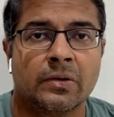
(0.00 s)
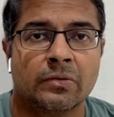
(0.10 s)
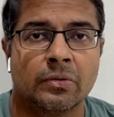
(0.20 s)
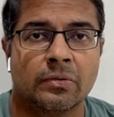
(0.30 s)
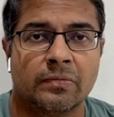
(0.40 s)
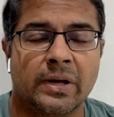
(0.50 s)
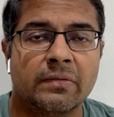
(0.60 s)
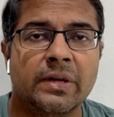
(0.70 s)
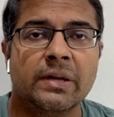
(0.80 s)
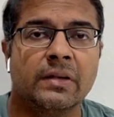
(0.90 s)
So, when
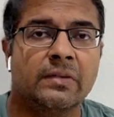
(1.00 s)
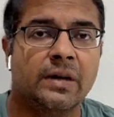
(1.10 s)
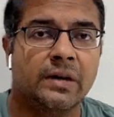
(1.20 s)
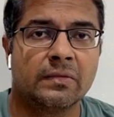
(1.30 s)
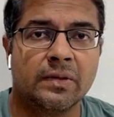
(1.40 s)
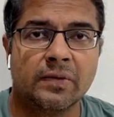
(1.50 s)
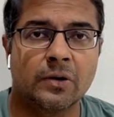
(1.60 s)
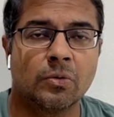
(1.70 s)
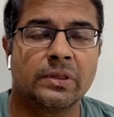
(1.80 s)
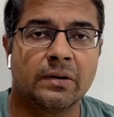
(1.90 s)
we consulted, we were
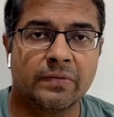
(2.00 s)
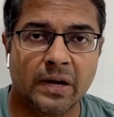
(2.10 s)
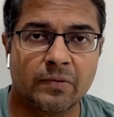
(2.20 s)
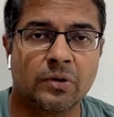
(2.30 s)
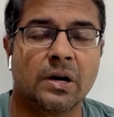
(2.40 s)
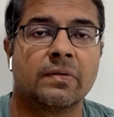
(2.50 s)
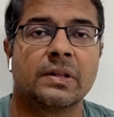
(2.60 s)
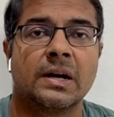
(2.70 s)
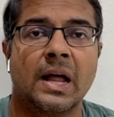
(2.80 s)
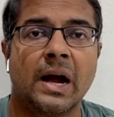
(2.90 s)
told that we have to cover
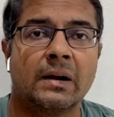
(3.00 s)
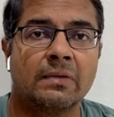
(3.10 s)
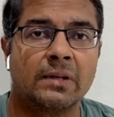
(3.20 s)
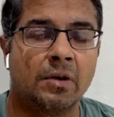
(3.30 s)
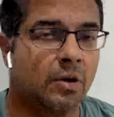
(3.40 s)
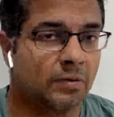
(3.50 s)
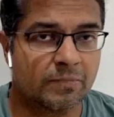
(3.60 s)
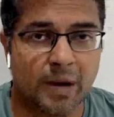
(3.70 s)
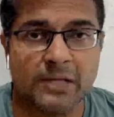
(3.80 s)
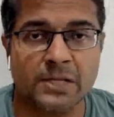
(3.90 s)
the land with lot of
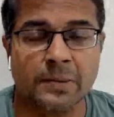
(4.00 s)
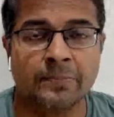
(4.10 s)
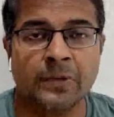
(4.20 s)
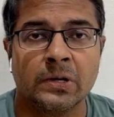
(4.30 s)
mulching.